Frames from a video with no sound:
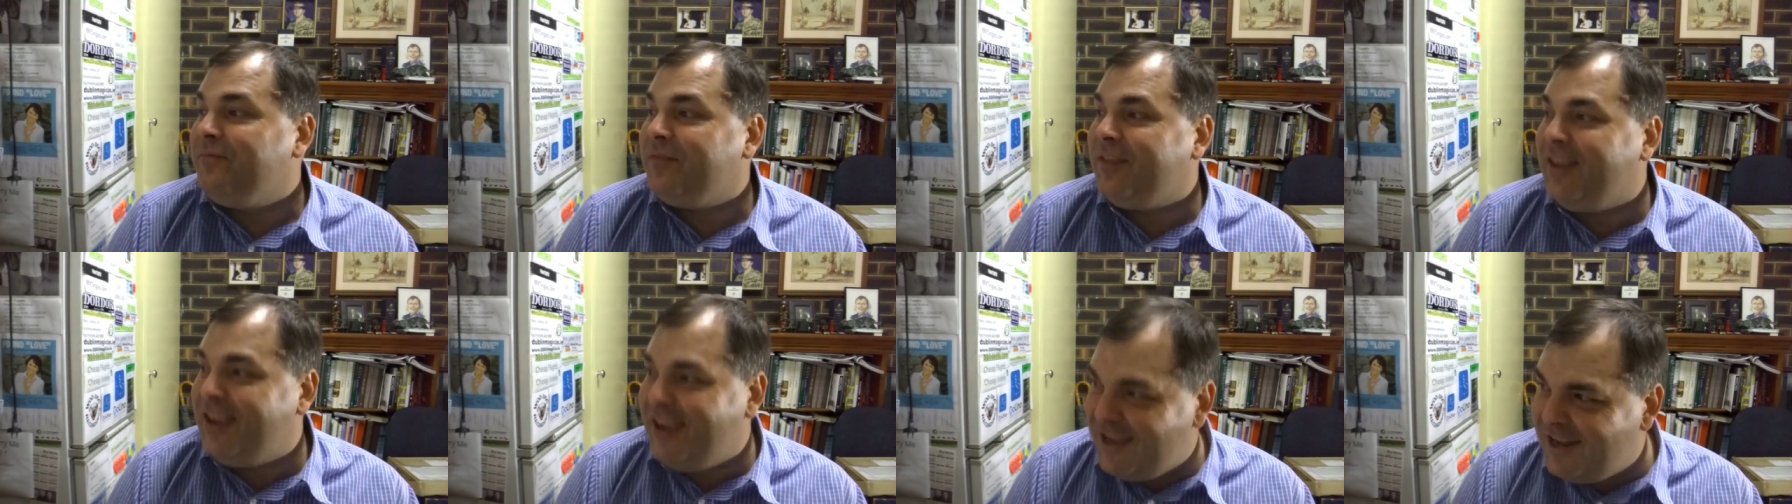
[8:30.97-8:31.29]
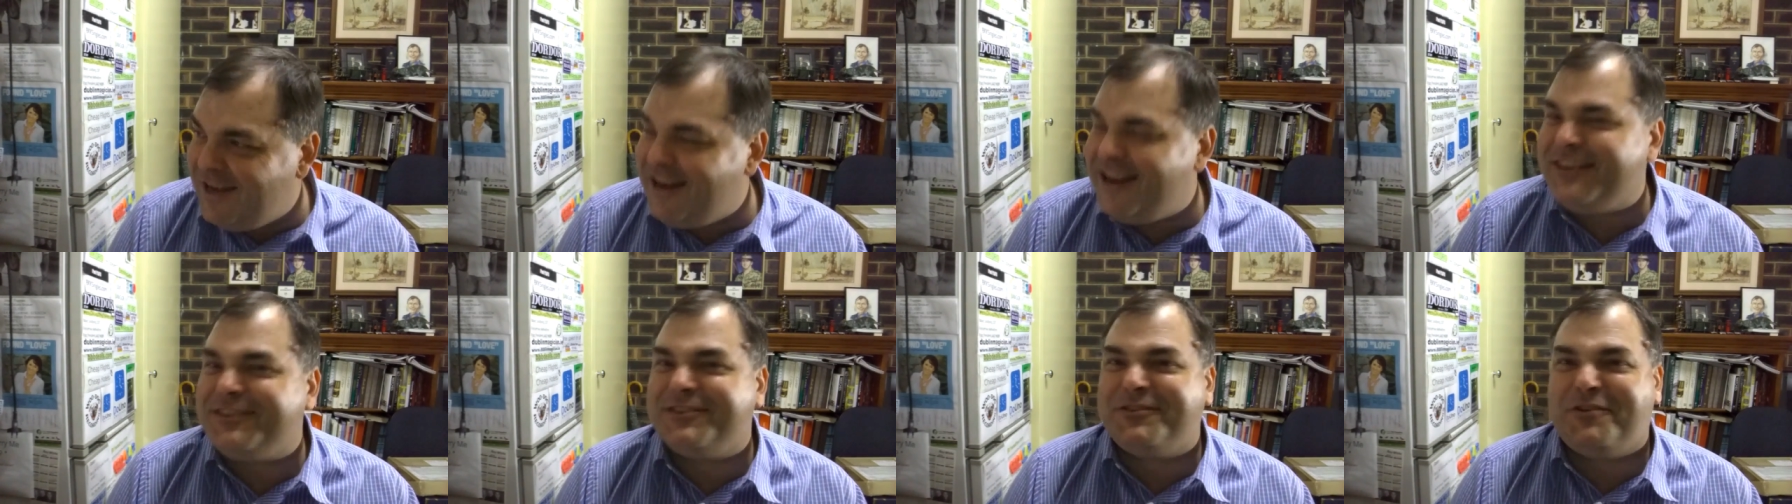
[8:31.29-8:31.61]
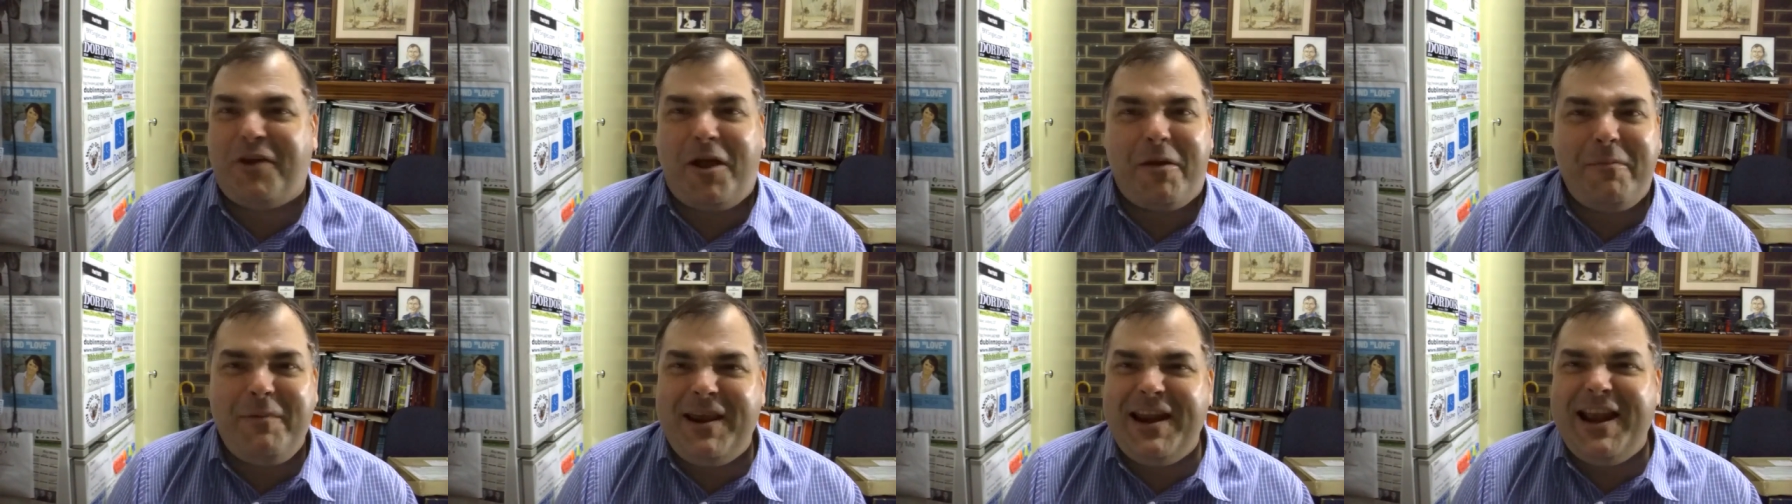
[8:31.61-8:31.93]
It is,
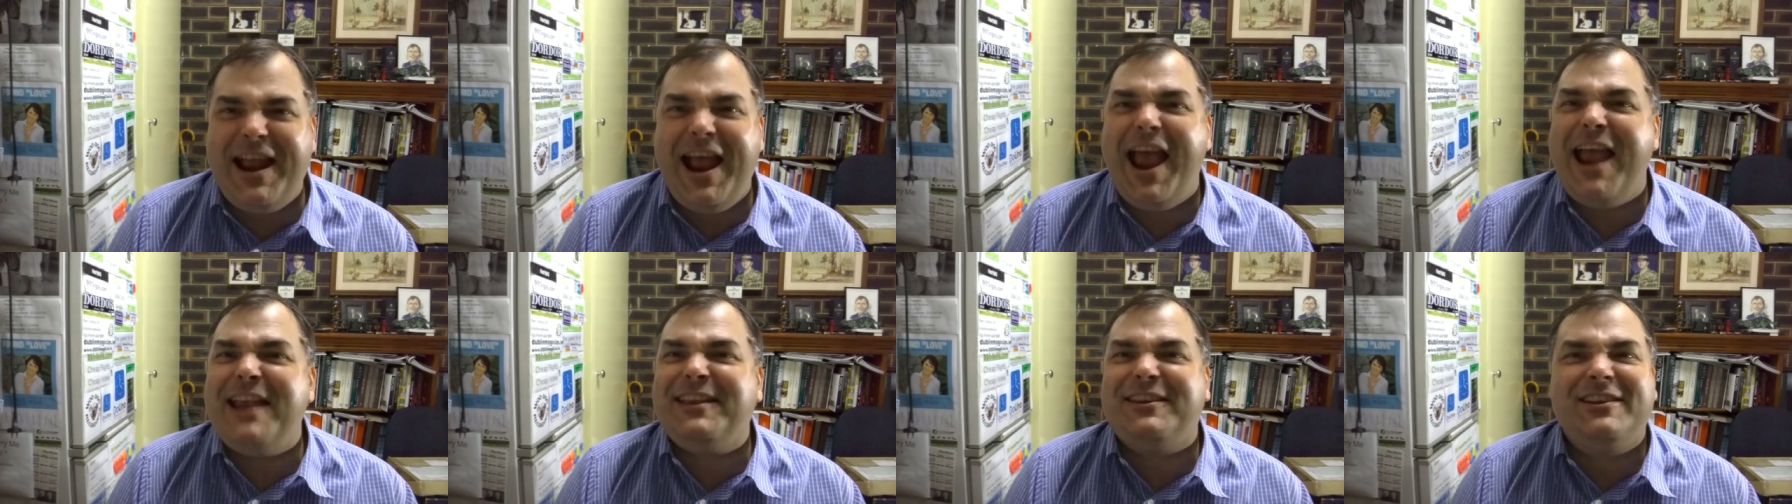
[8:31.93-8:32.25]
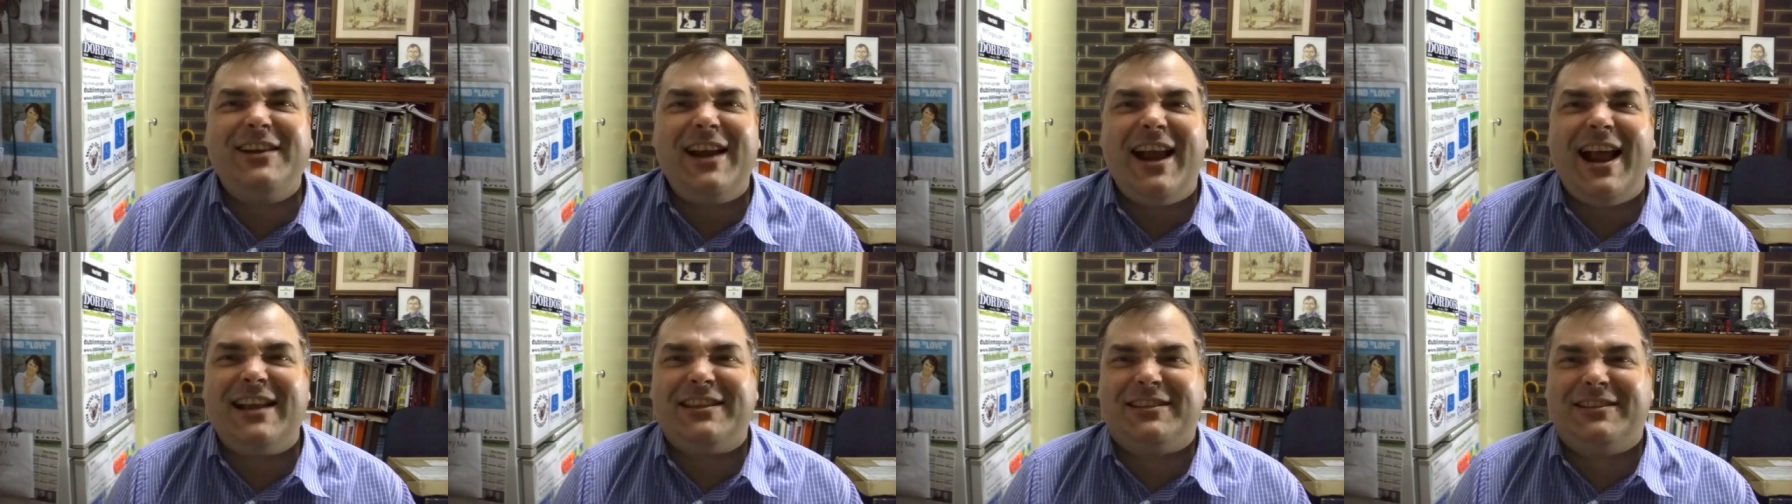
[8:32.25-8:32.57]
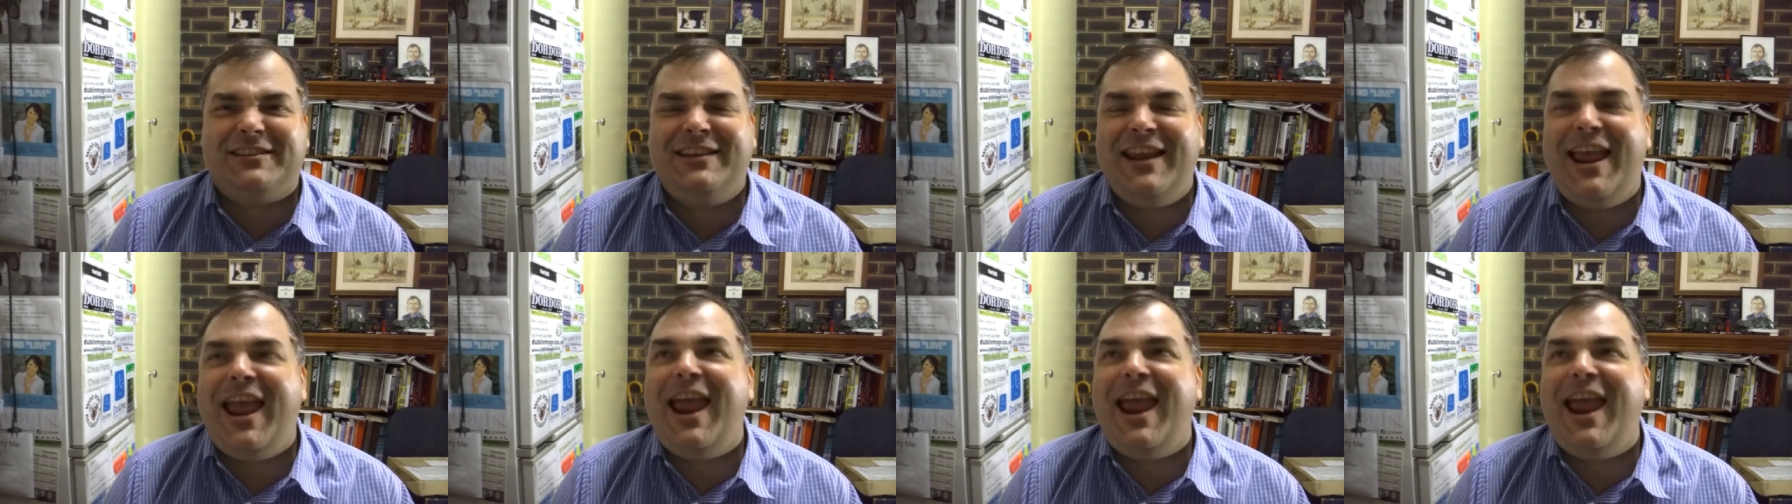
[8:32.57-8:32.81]
I mean, it just,